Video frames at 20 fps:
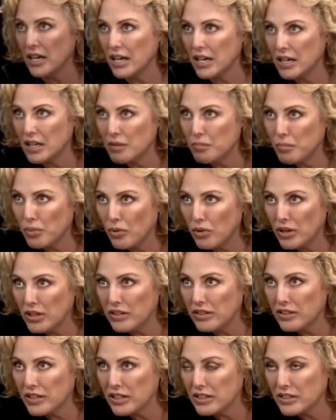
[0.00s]
and he
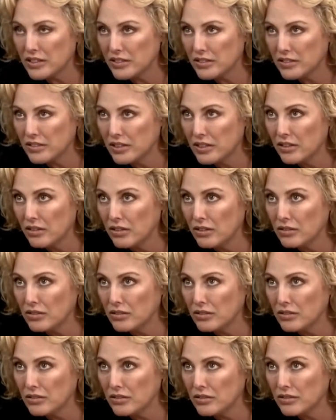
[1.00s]
pointed at this little
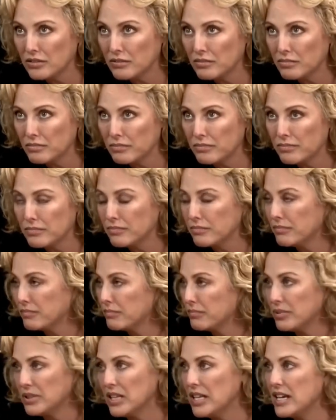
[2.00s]

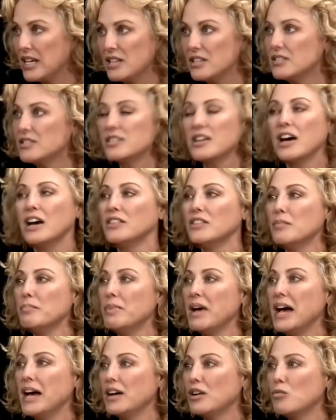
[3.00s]
place on the
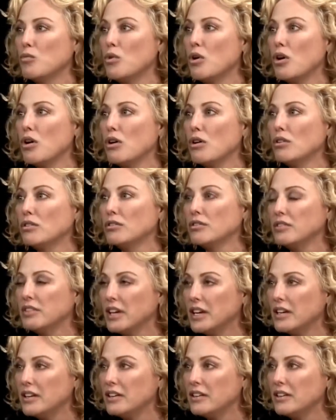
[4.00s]
back wall
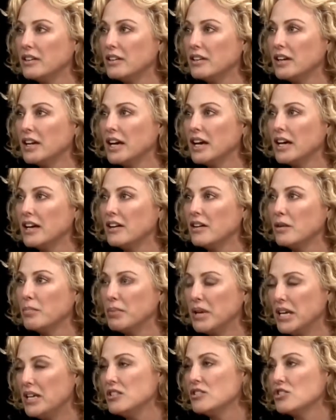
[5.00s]
that had a
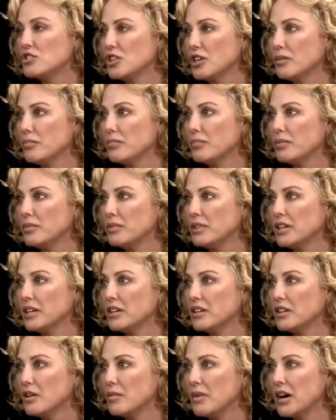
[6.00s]
paint chip that
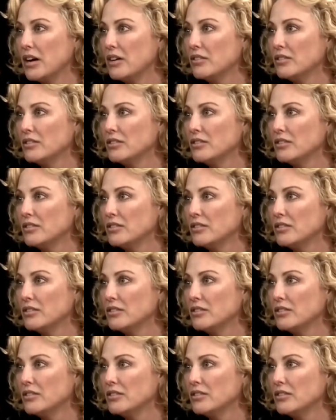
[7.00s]
had come out.